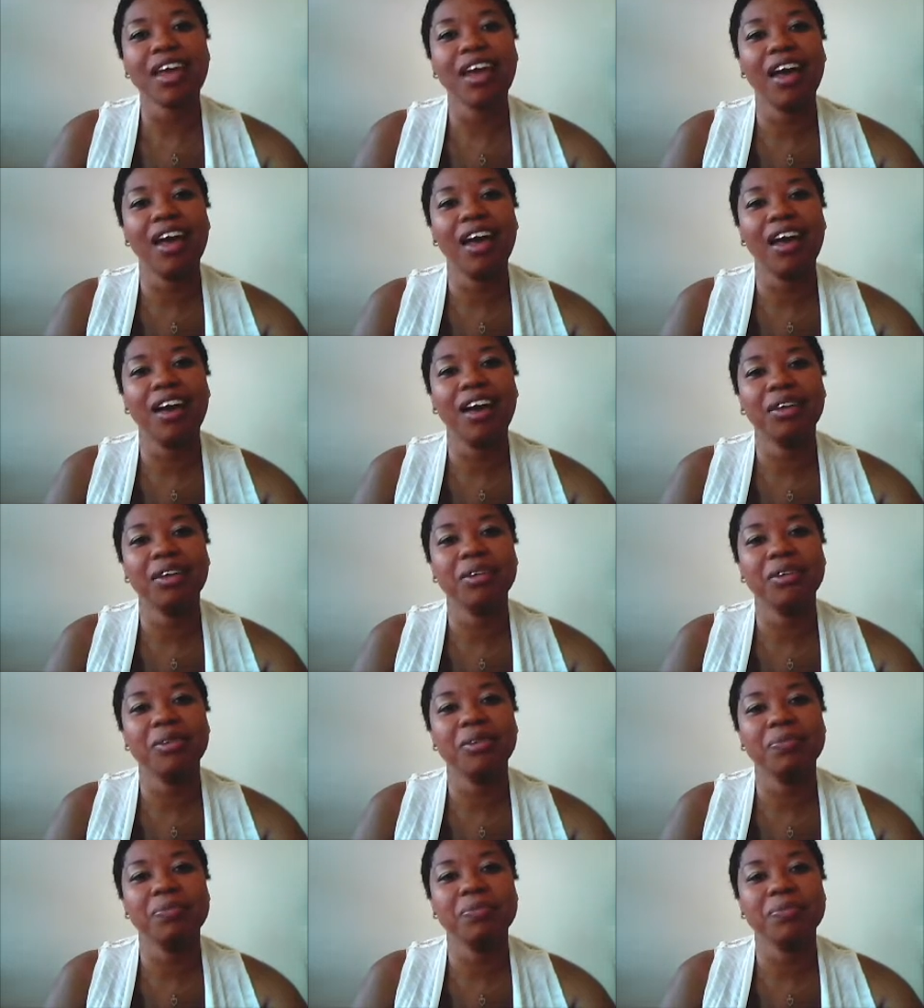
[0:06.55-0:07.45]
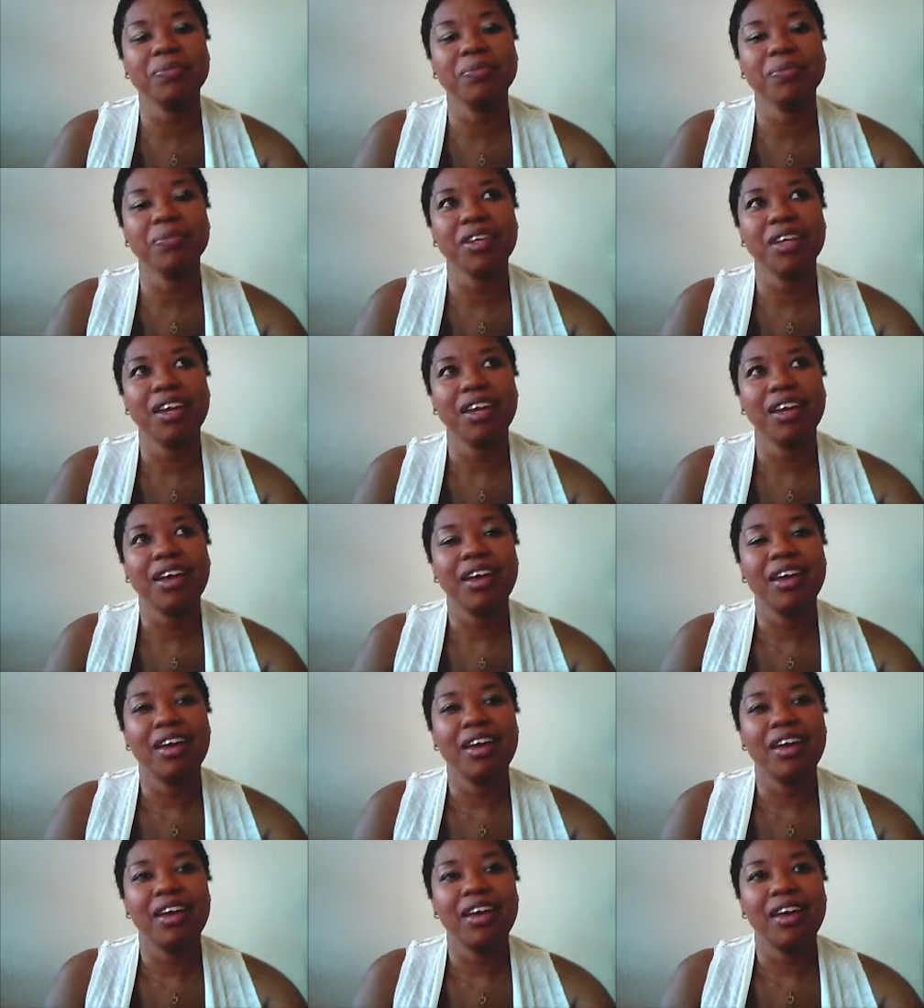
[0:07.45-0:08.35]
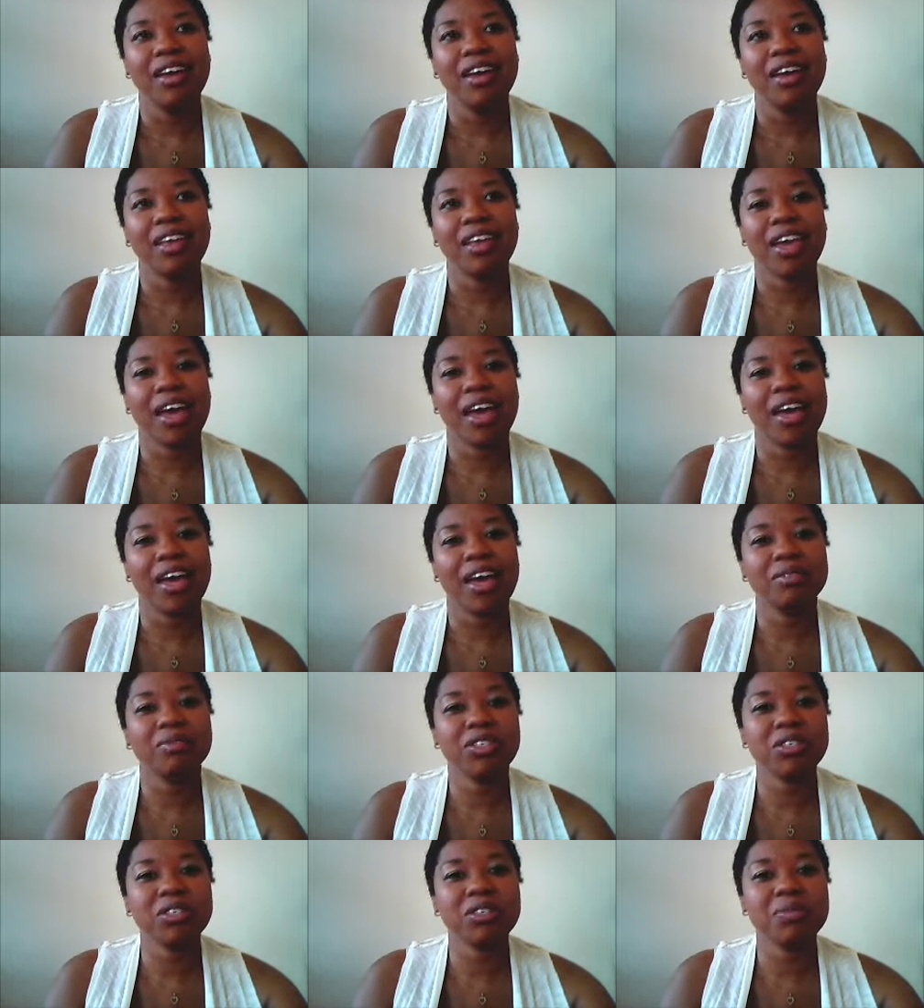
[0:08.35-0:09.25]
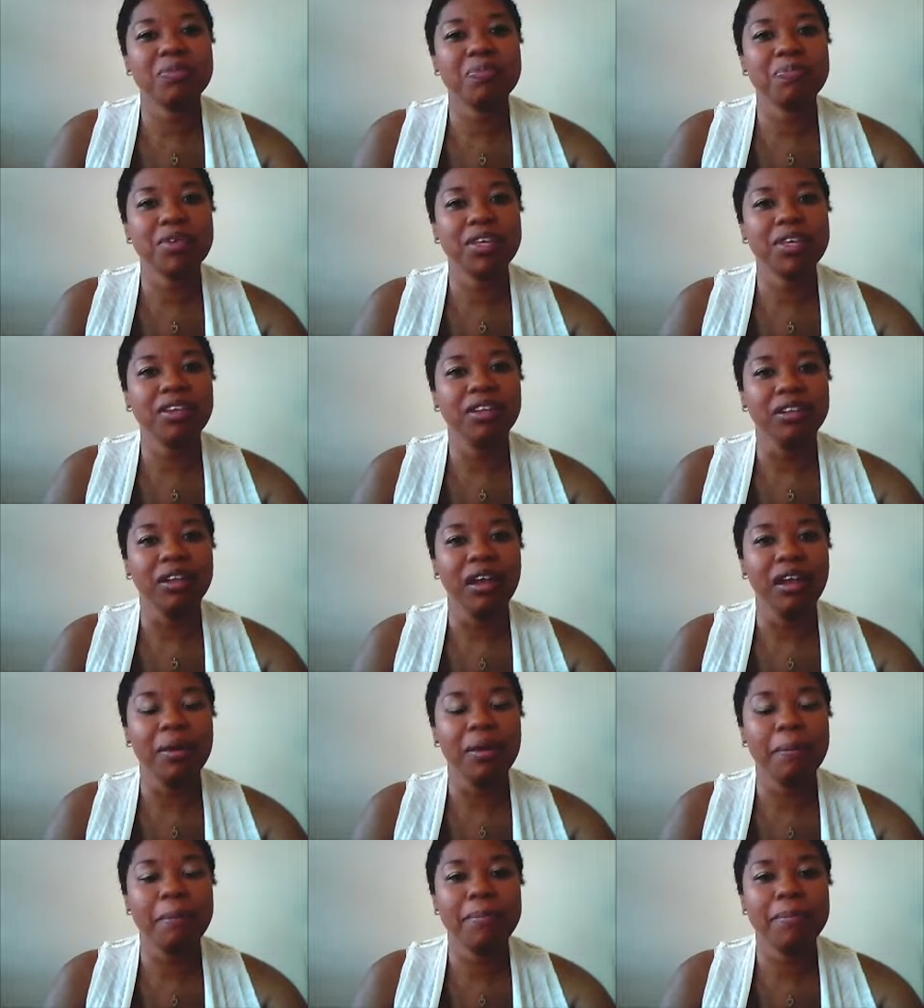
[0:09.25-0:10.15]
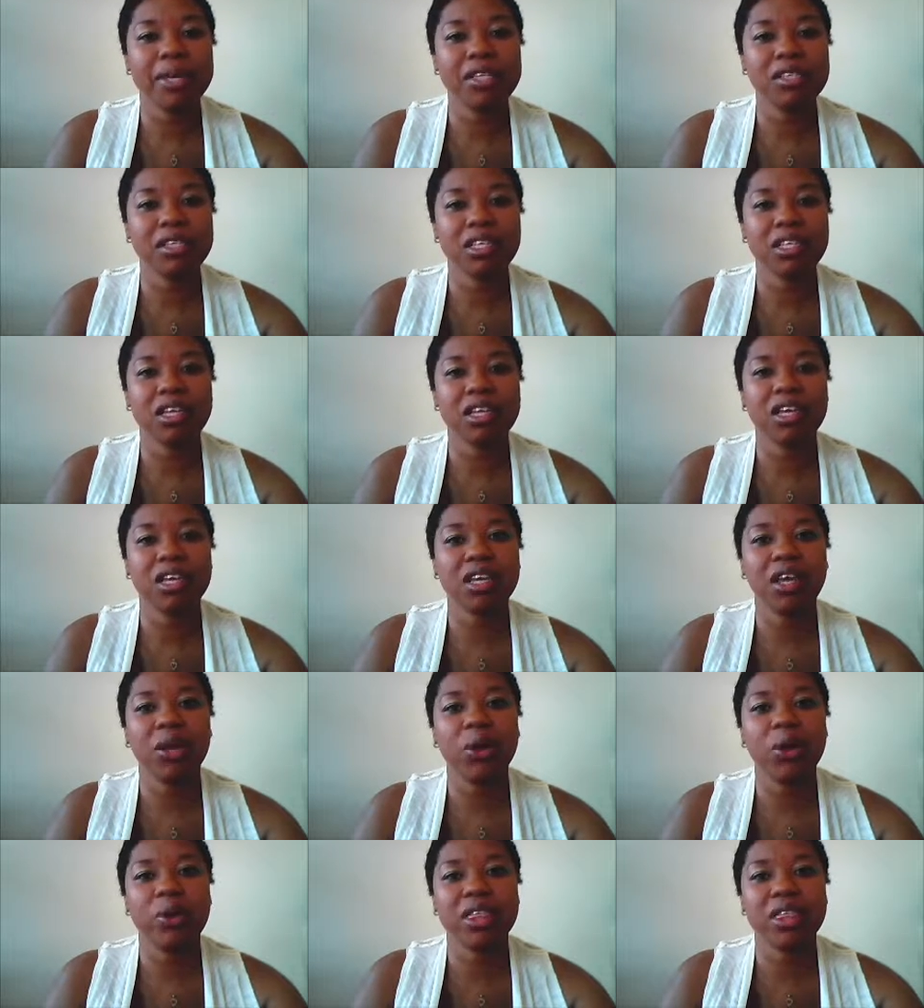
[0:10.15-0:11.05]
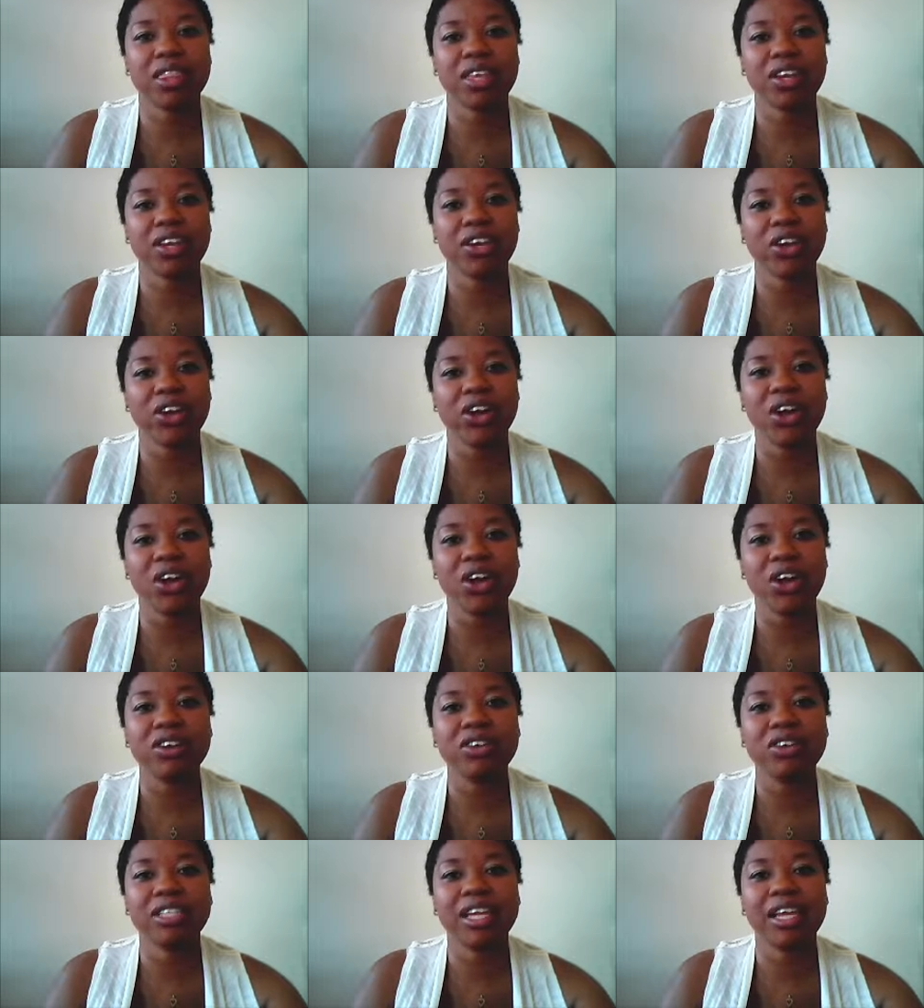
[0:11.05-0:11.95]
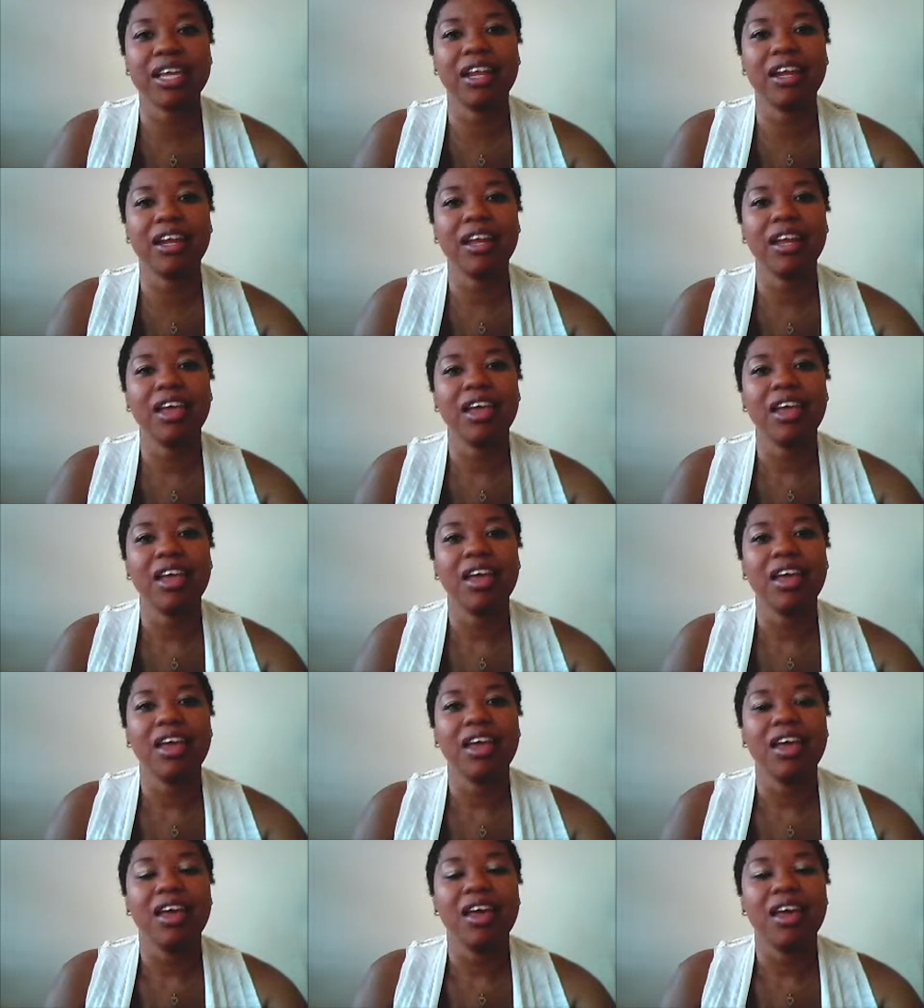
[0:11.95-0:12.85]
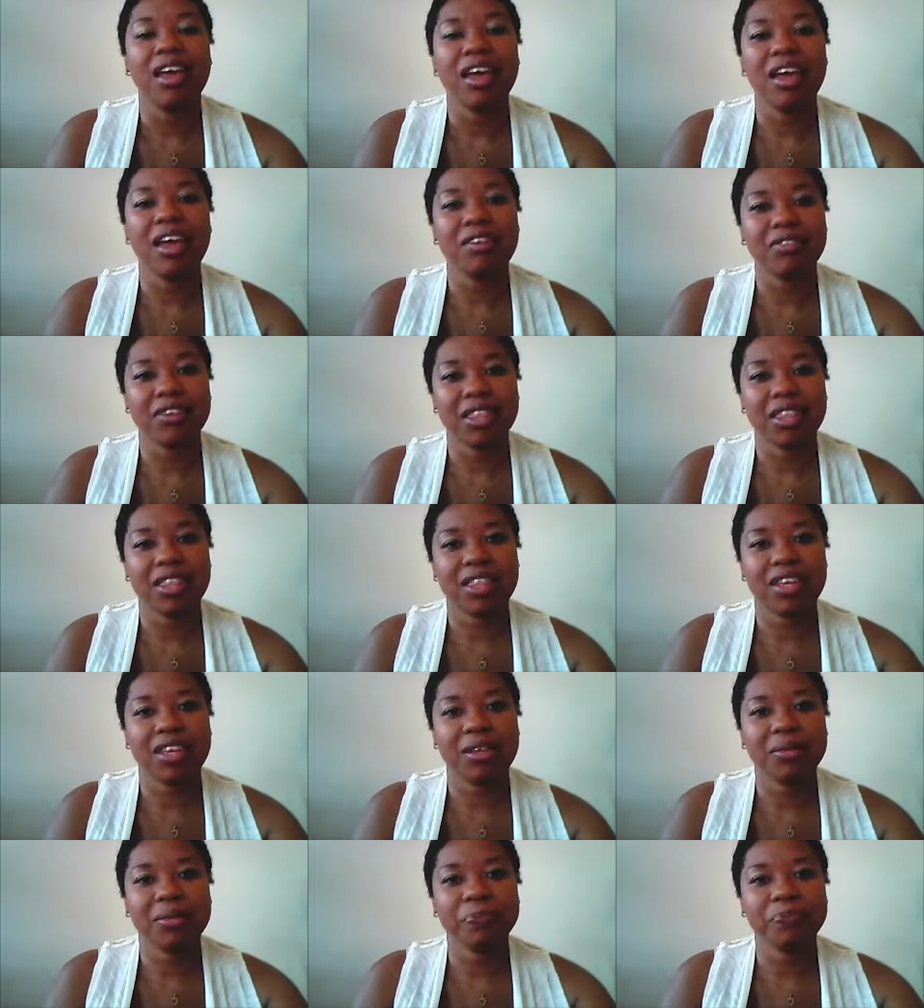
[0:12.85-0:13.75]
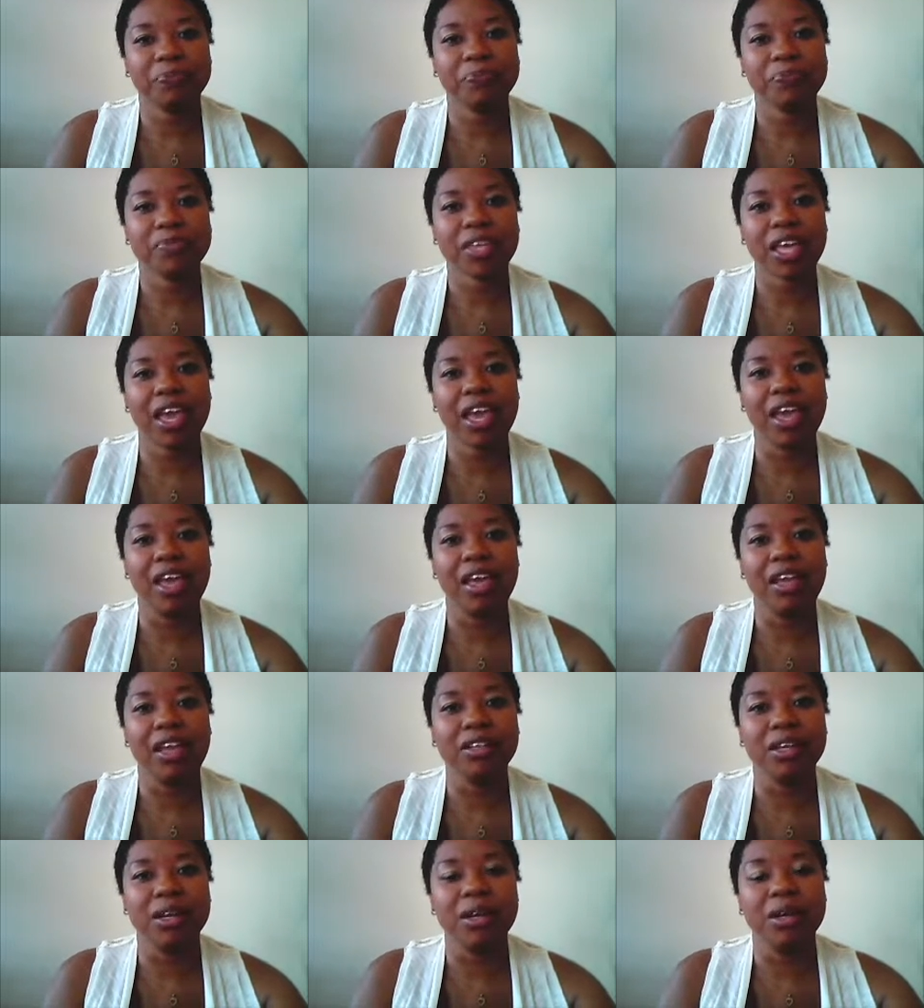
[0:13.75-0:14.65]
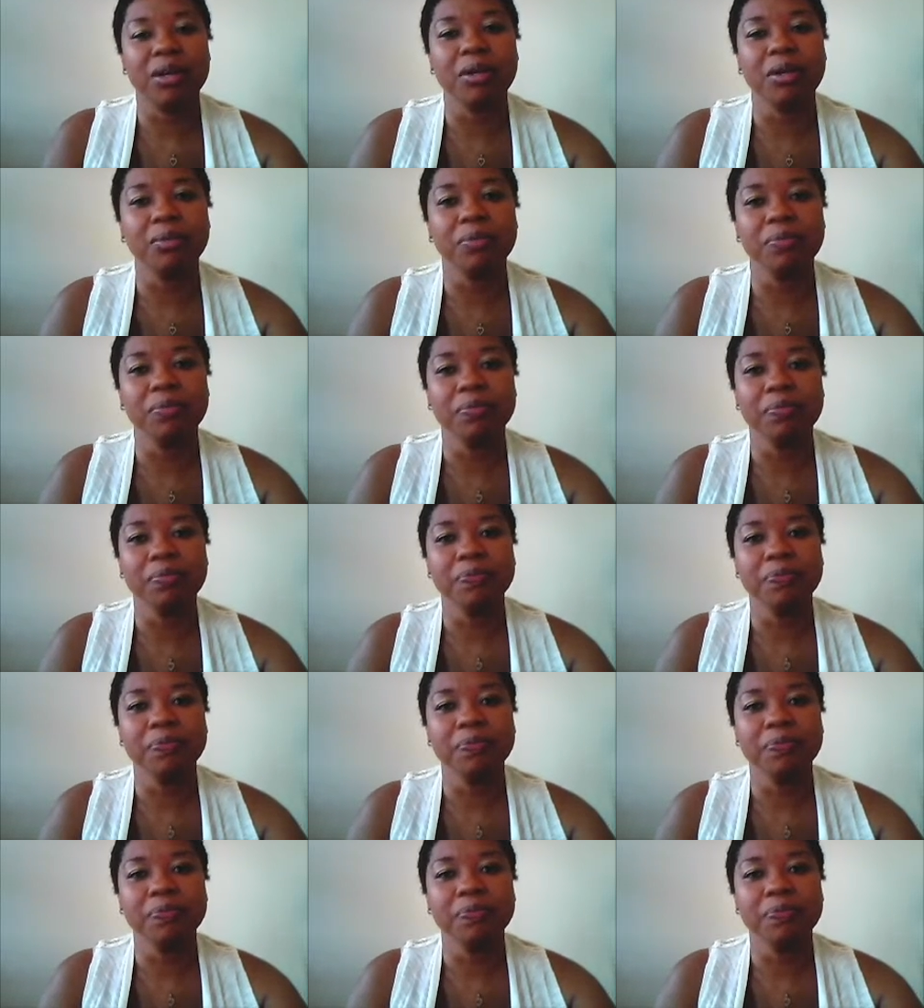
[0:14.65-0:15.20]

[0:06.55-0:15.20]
Um, yeah, I've just been busy with the girls and everything and um,